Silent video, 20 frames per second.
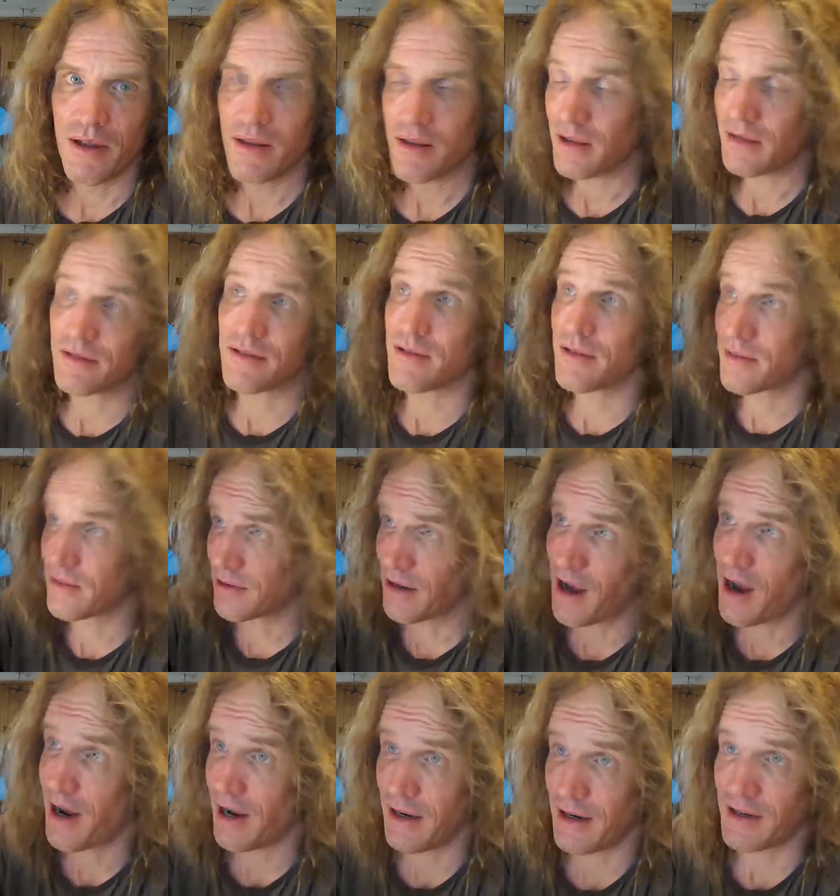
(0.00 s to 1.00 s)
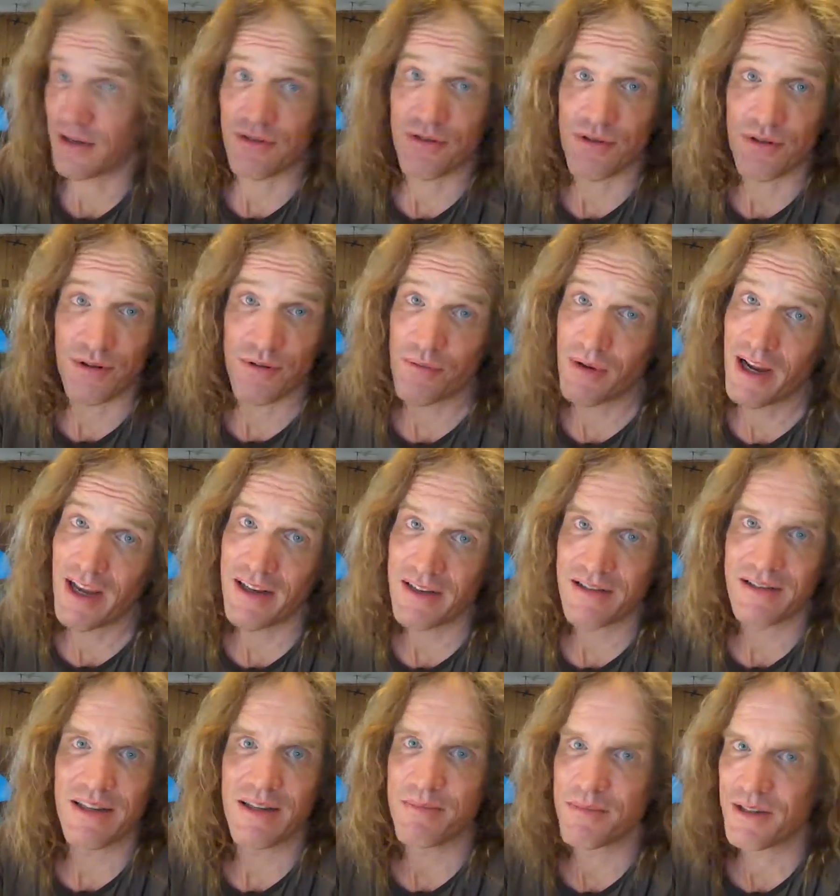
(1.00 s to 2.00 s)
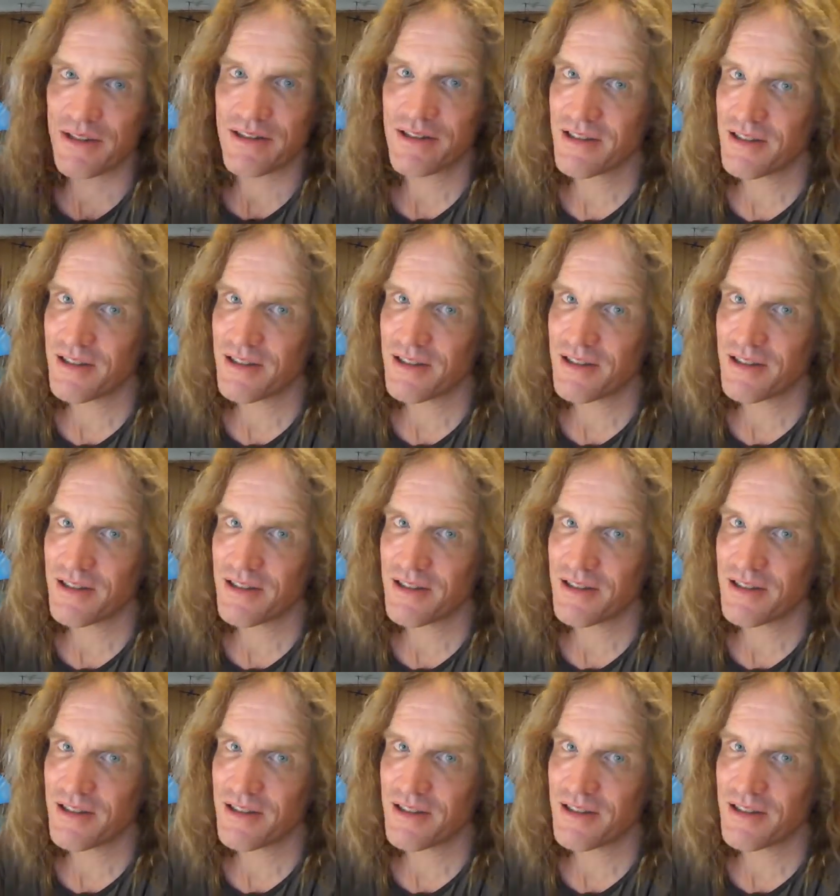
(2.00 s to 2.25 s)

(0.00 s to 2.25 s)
that society is going to raise them just